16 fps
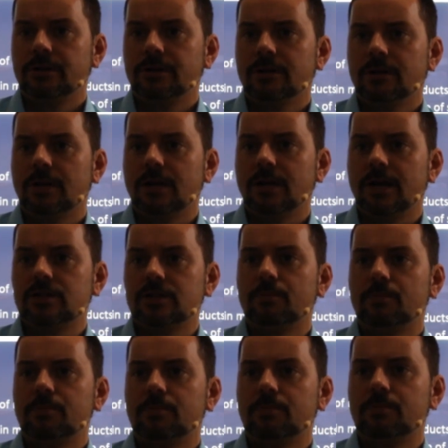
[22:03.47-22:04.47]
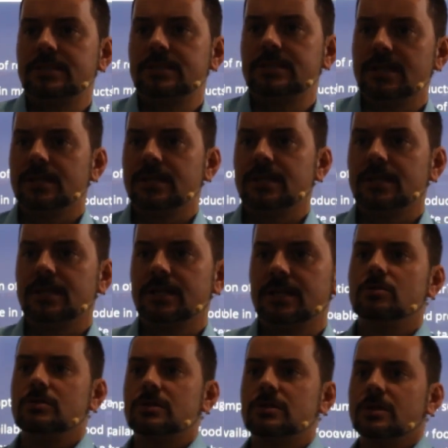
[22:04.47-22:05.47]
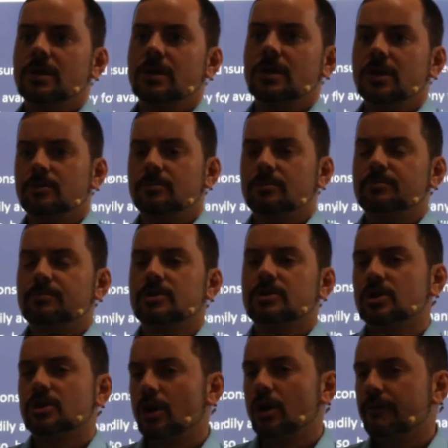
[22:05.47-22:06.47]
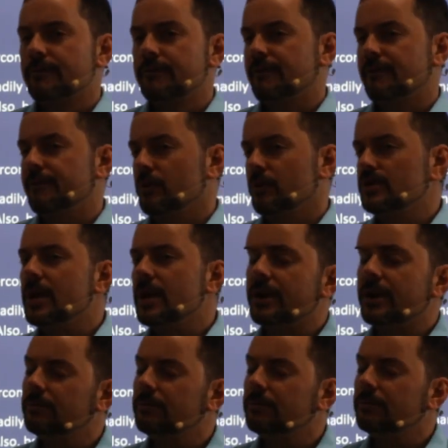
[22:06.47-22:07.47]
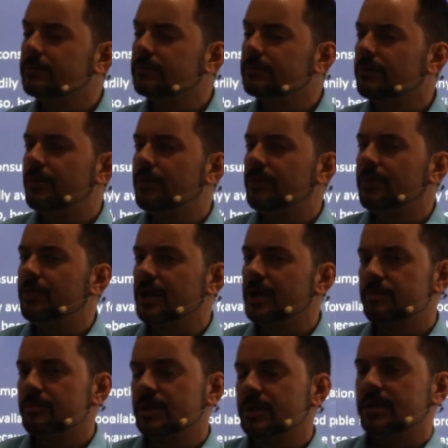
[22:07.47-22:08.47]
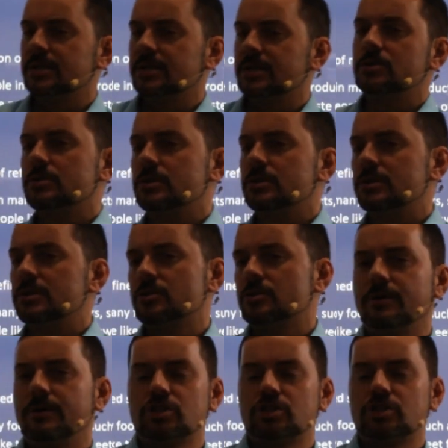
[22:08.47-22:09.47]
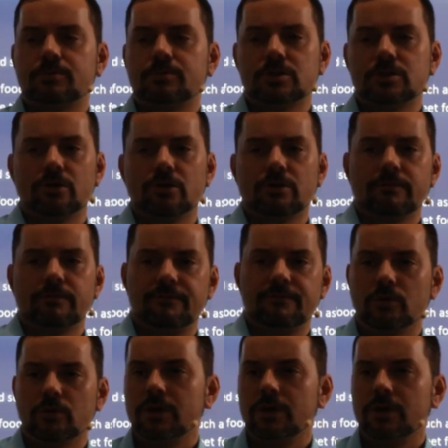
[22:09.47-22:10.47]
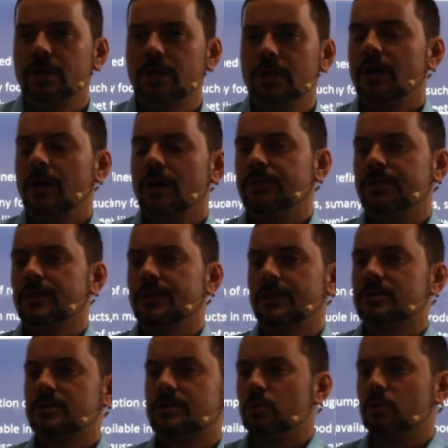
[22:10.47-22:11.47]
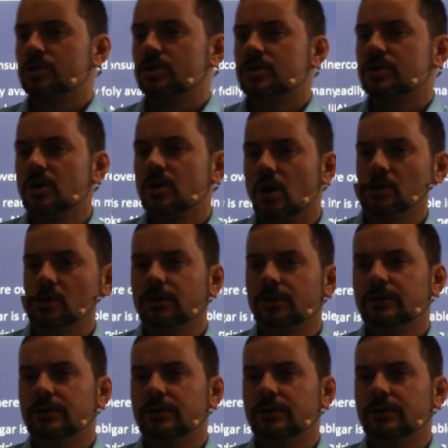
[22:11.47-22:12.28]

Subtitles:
Okay, so Preeti says it is used to preserve food. I don't think, Preeti, it's used so much to preserve food. I think that's more salt.